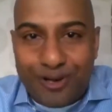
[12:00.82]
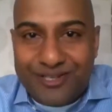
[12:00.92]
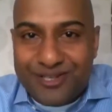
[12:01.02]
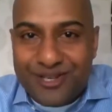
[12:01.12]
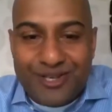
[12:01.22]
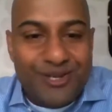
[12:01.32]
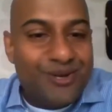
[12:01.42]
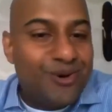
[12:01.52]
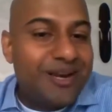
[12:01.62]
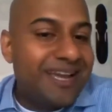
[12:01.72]
Royce.
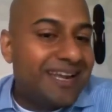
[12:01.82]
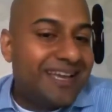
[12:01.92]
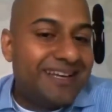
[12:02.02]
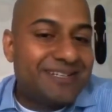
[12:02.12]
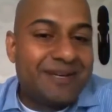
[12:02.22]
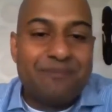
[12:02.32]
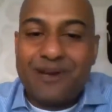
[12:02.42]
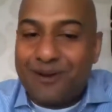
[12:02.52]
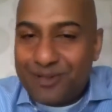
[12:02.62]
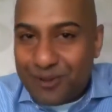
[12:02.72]
You don't get a trip
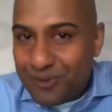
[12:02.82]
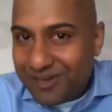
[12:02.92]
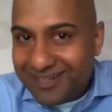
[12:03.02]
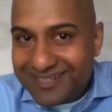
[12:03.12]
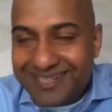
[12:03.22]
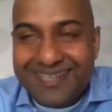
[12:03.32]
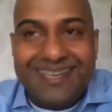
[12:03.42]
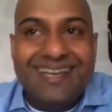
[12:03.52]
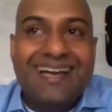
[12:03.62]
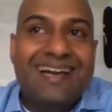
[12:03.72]
around the world.
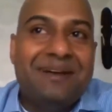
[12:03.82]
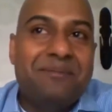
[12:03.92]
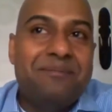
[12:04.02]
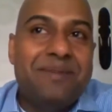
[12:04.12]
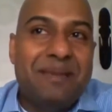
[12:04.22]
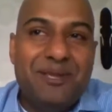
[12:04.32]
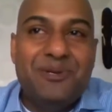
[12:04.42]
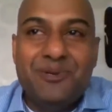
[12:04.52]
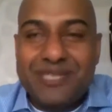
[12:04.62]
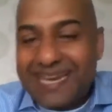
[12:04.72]
Maybe
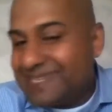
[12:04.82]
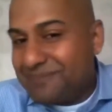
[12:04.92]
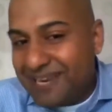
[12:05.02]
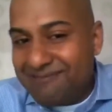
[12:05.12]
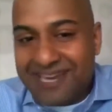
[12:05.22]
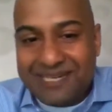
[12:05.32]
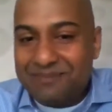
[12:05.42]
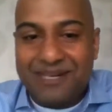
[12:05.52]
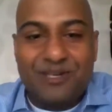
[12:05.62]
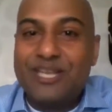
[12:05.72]
you do get some
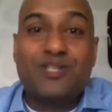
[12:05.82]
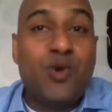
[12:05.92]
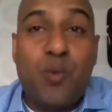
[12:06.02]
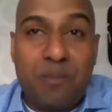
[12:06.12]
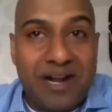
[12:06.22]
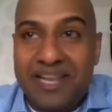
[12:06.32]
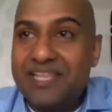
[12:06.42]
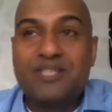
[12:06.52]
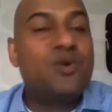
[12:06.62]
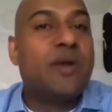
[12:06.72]
invites, but there's no money.
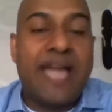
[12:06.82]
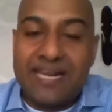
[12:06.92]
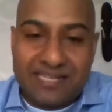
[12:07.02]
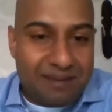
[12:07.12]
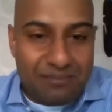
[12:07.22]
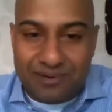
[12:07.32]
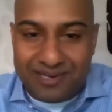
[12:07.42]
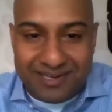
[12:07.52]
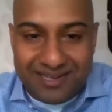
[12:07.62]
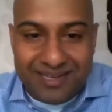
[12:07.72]
There's no cash
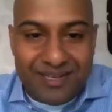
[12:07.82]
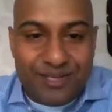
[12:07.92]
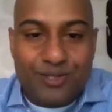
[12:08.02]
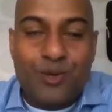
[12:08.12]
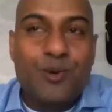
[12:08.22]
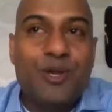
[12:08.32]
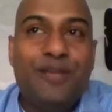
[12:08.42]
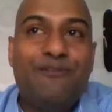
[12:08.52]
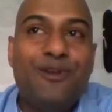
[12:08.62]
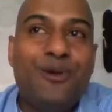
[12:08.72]
component.
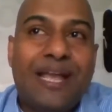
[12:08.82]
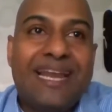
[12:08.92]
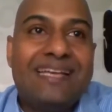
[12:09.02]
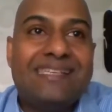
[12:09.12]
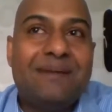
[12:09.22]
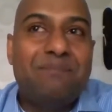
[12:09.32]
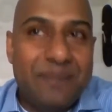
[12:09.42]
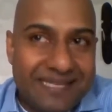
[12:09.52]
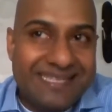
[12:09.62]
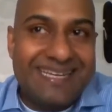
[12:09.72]
So if you look at it as
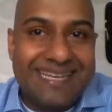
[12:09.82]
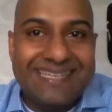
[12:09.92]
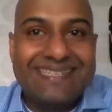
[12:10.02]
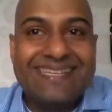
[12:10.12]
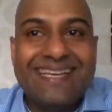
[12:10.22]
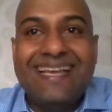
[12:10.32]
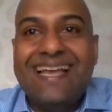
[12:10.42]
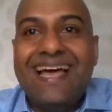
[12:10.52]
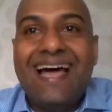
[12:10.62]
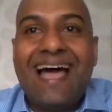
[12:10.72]
a business,
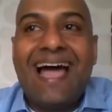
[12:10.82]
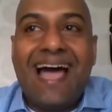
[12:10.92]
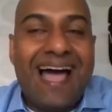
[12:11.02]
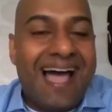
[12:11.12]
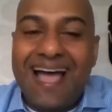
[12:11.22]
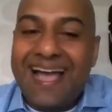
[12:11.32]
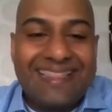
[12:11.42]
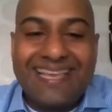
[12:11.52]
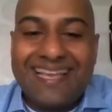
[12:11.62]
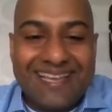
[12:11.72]

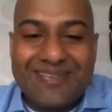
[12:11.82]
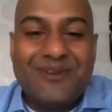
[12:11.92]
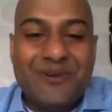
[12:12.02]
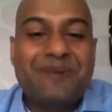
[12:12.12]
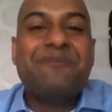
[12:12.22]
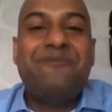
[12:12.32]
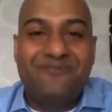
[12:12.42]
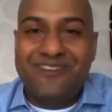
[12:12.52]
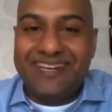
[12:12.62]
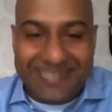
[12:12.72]
I think you're going
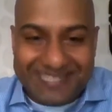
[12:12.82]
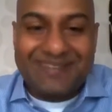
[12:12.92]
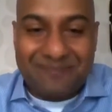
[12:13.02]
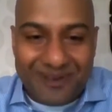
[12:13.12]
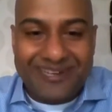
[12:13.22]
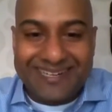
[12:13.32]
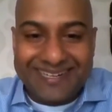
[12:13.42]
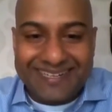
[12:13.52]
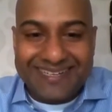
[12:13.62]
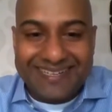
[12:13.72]
to be very
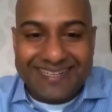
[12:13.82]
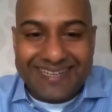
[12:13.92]
disappointed.